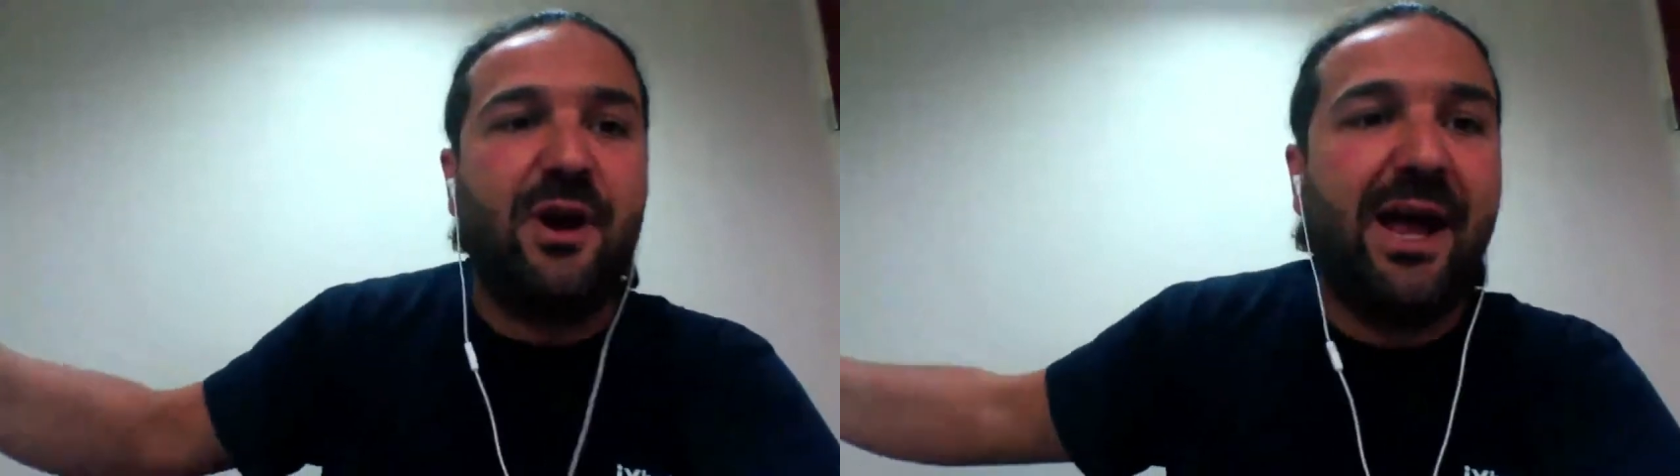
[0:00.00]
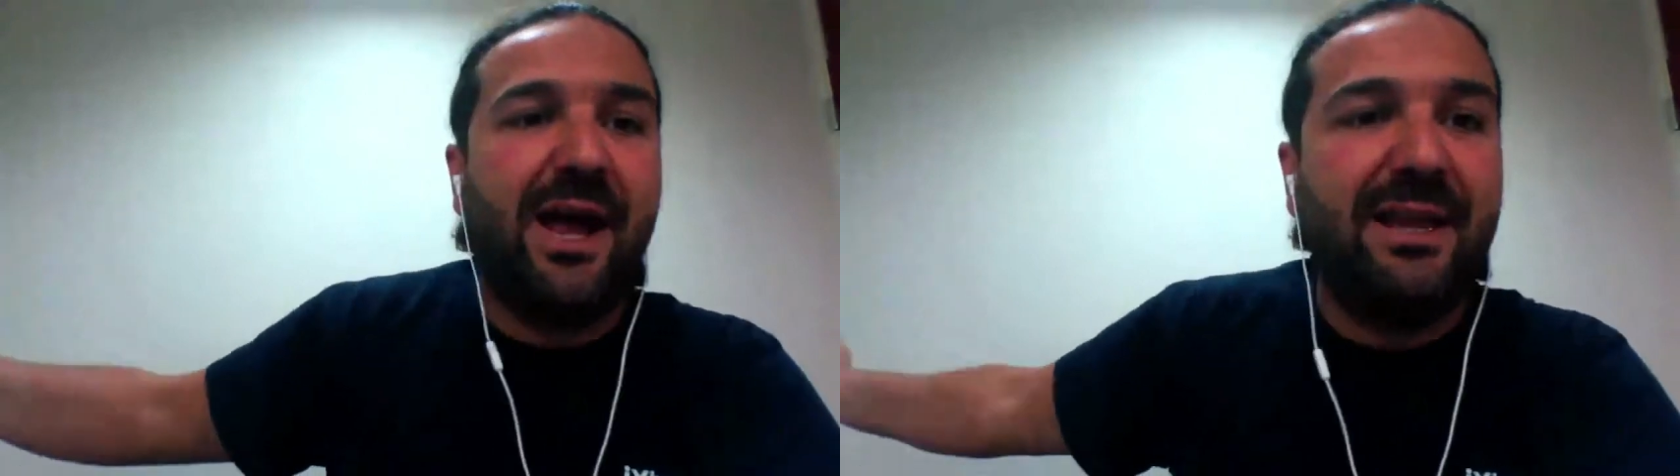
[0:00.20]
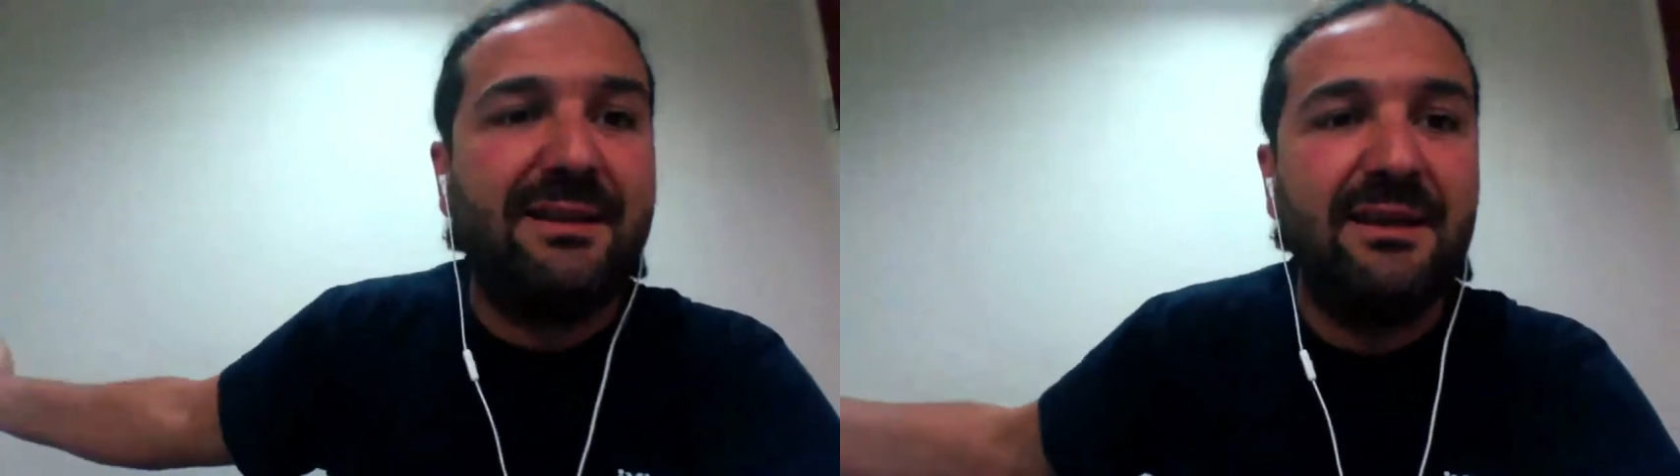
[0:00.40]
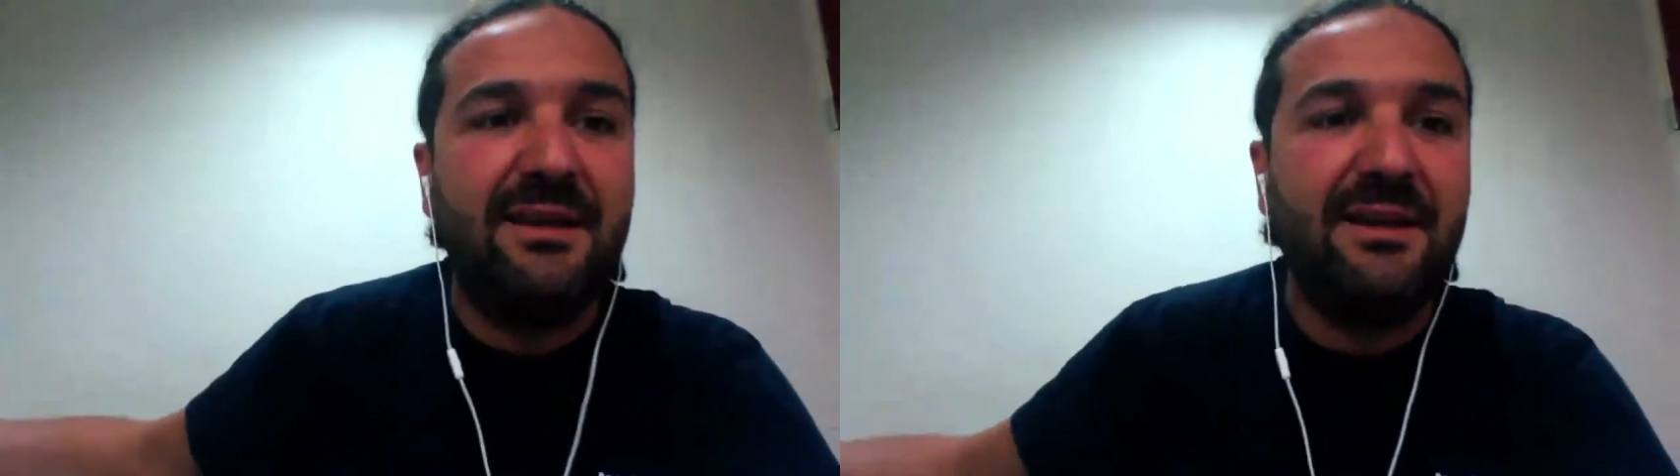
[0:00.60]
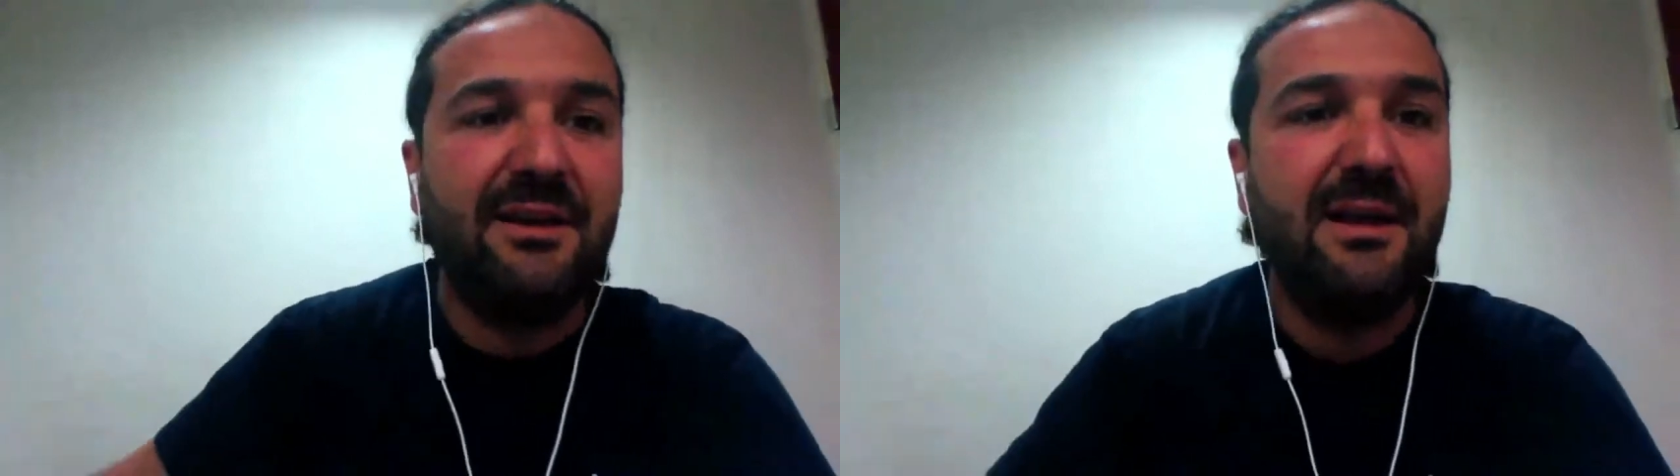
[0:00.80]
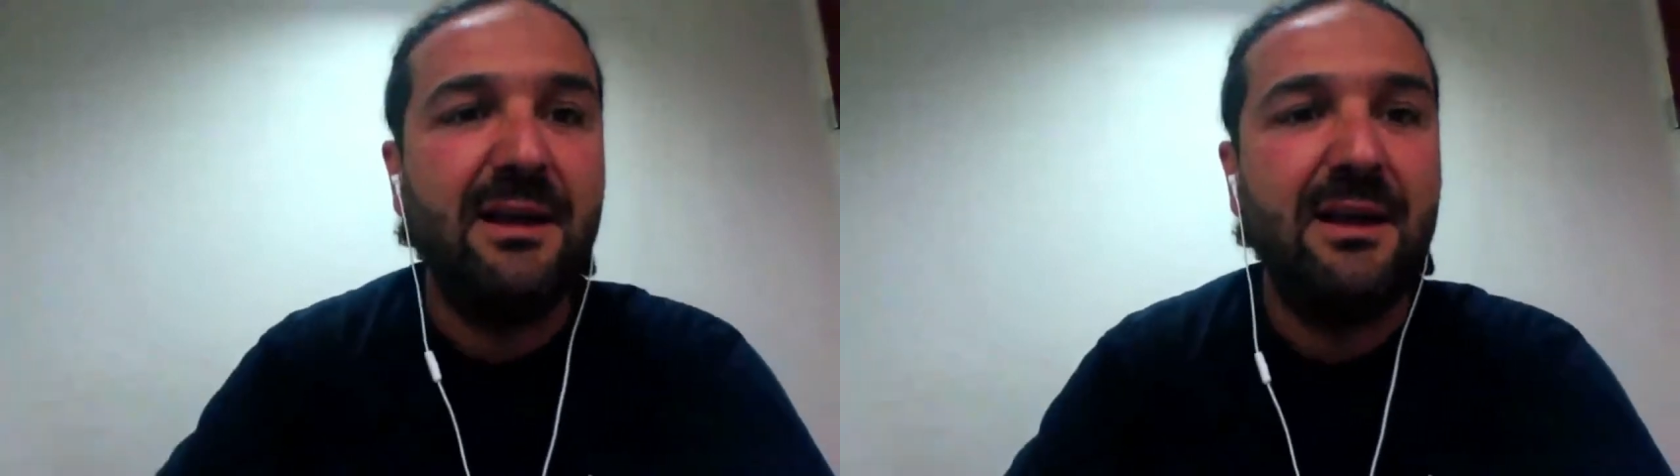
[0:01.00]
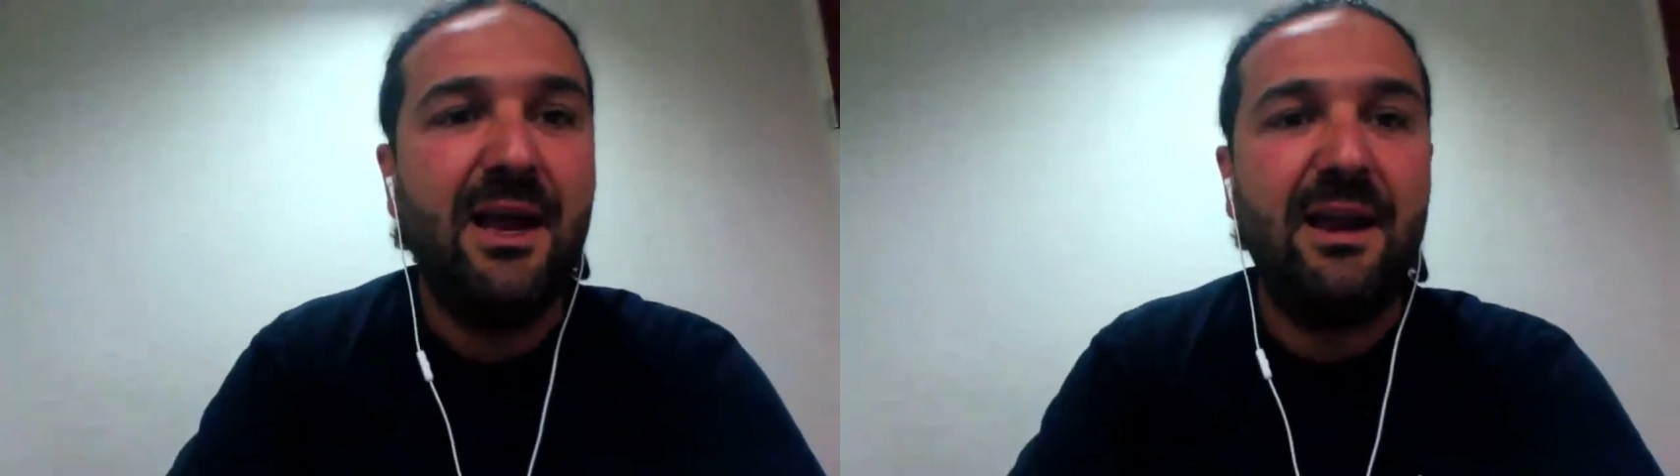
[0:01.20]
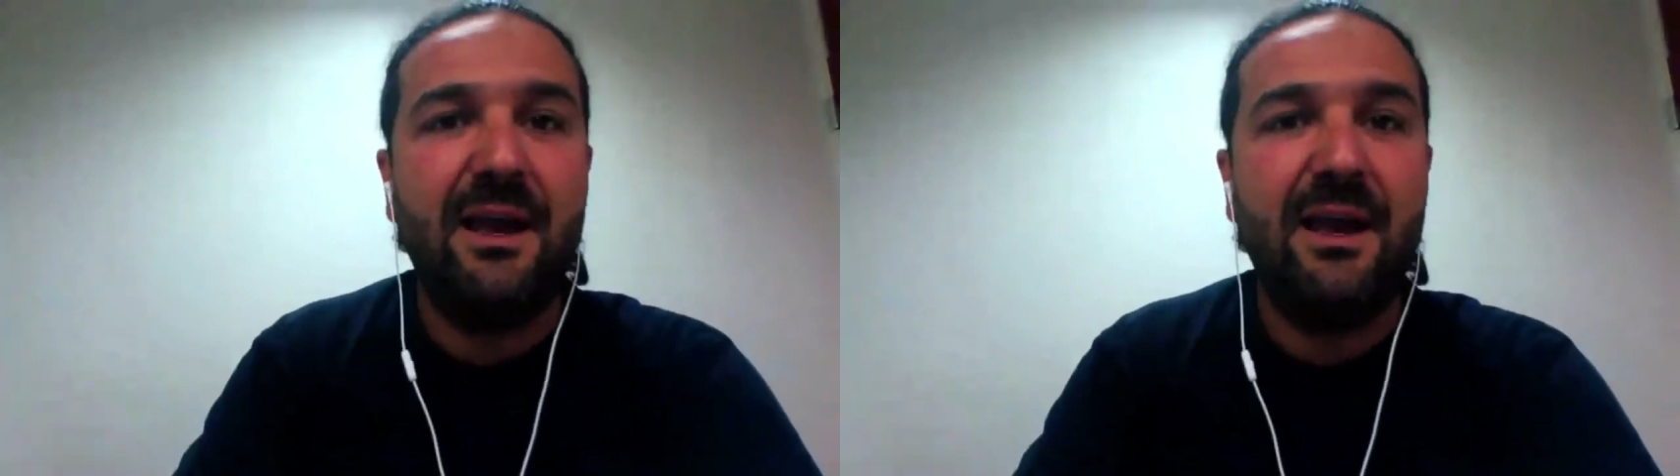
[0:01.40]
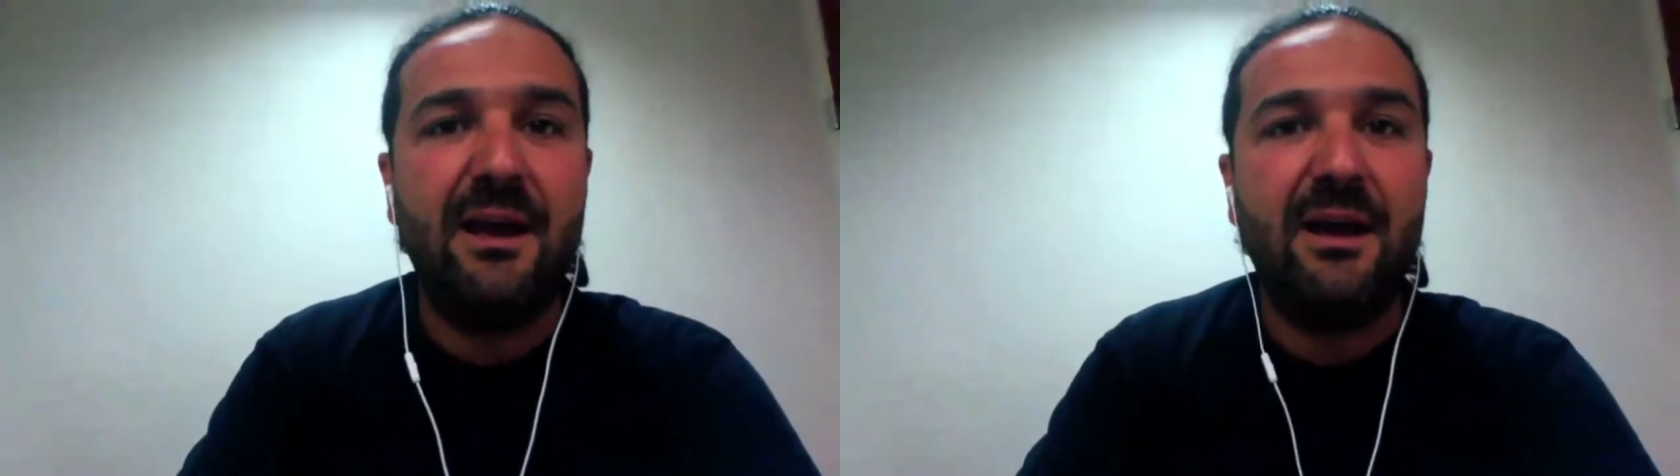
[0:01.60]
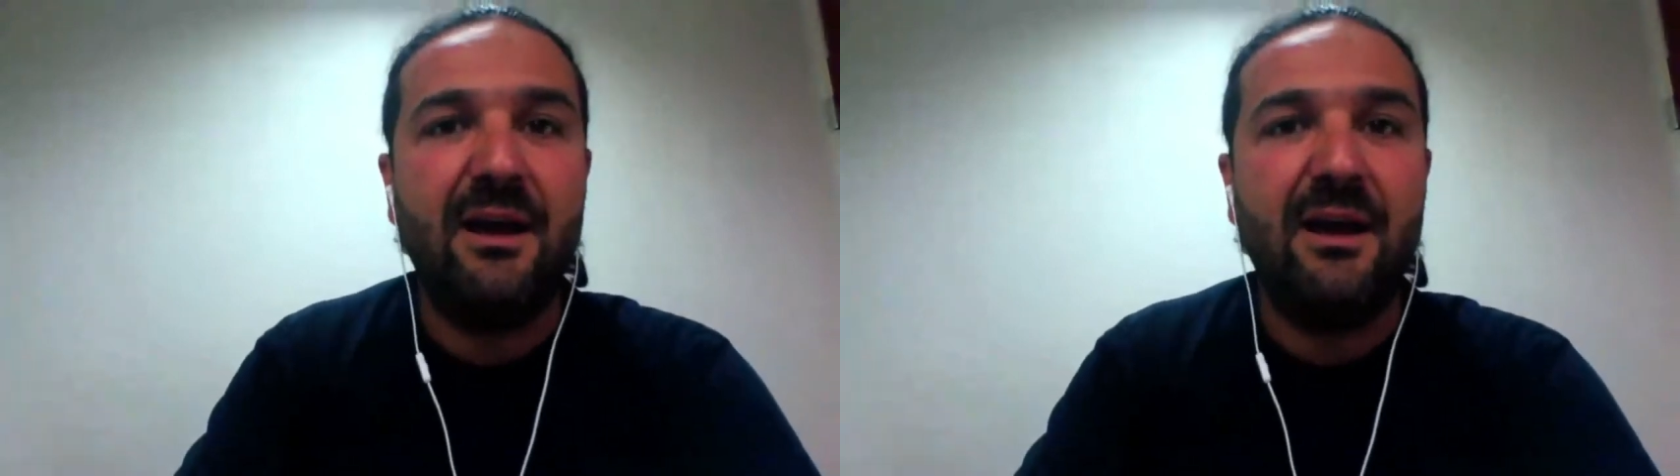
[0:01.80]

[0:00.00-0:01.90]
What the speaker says: track it here. And